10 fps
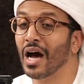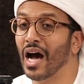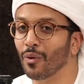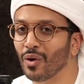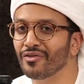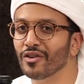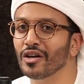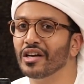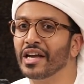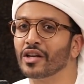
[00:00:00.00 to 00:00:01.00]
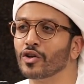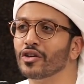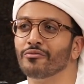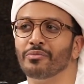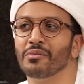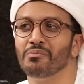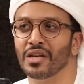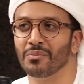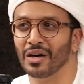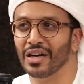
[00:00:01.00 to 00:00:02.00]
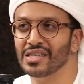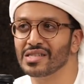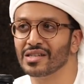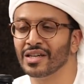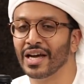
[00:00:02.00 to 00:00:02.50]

However, it could have been minimized,